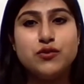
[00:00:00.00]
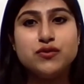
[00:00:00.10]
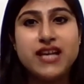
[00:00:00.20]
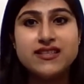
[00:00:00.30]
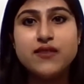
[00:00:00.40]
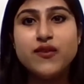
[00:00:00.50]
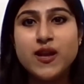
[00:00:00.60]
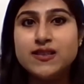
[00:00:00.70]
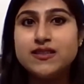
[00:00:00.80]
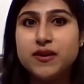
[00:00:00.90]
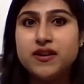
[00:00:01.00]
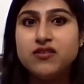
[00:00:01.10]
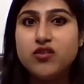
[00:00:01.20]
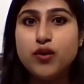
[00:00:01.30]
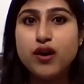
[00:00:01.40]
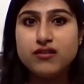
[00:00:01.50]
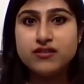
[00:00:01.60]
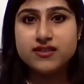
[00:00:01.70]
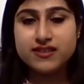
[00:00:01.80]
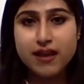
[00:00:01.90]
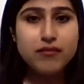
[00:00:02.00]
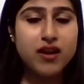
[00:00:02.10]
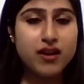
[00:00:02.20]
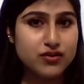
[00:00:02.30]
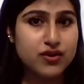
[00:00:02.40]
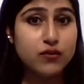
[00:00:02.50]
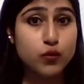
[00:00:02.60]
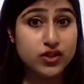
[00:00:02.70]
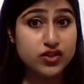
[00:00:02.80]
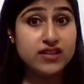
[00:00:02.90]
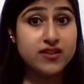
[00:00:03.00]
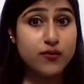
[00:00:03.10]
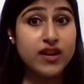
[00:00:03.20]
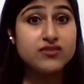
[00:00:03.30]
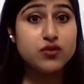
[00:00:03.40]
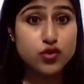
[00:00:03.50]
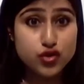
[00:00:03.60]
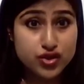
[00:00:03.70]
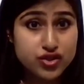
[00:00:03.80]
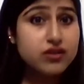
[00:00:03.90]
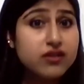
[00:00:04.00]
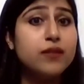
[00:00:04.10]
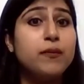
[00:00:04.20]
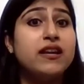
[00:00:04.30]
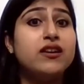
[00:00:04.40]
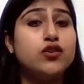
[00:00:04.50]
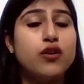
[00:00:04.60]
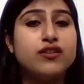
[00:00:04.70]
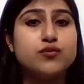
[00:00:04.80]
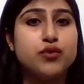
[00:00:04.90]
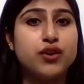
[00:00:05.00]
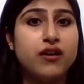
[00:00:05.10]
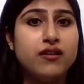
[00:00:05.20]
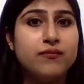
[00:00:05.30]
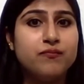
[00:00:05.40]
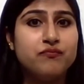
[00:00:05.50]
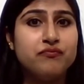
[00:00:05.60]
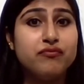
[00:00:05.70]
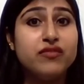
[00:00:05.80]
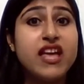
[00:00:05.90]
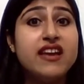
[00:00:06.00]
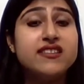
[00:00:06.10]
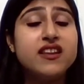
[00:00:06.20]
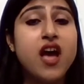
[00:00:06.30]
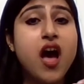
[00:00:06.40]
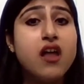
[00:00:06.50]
to sell someone else's patented product in the same country in which that someone has registered the patent on his product, there is an